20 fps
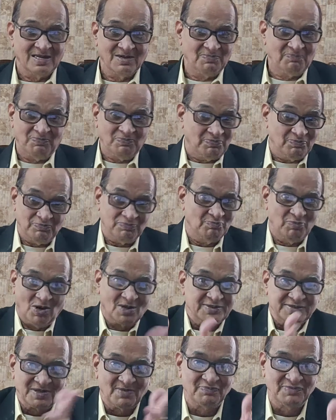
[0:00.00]
If
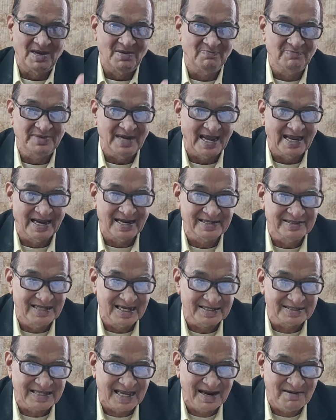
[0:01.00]
both of them die
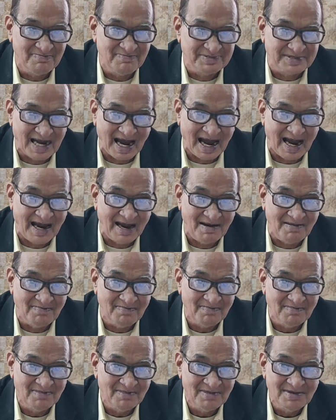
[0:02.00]
at the same
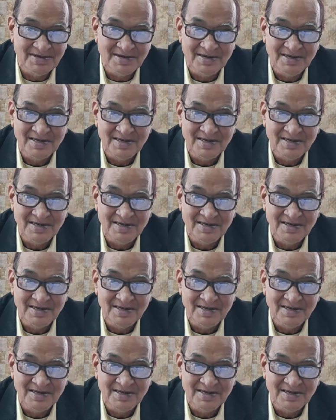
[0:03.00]
time,